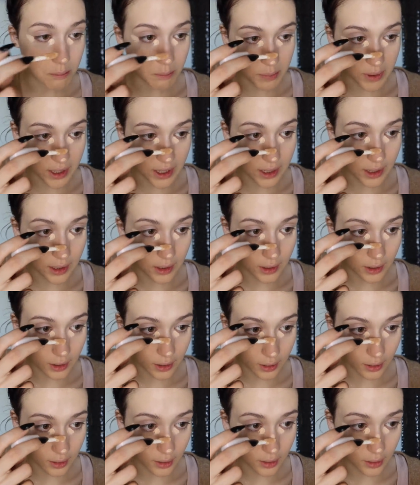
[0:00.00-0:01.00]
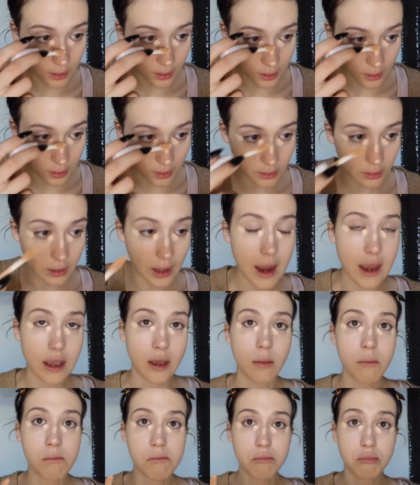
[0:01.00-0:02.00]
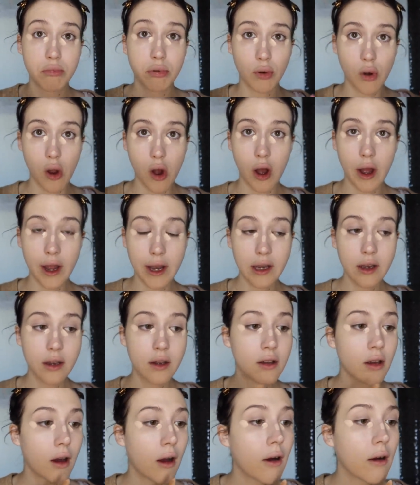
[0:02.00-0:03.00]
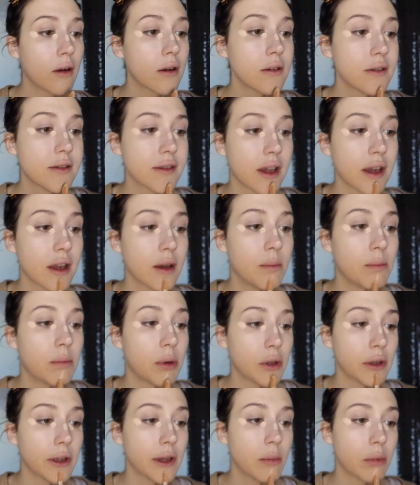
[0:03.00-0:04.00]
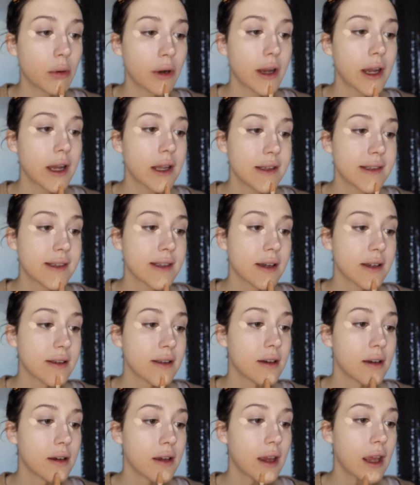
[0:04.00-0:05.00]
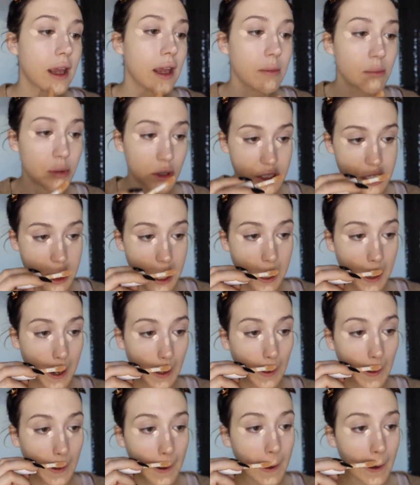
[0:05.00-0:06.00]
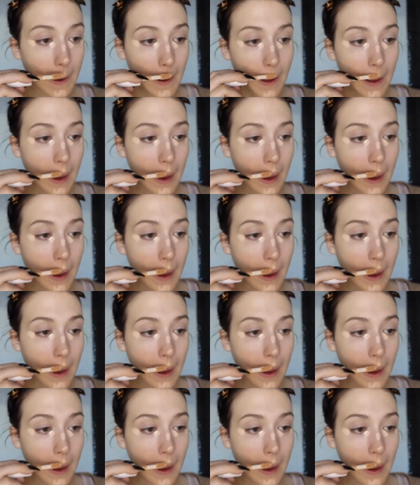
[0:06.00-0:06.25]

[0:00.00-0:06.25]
big, like broad dogs, like bully breeds in particular.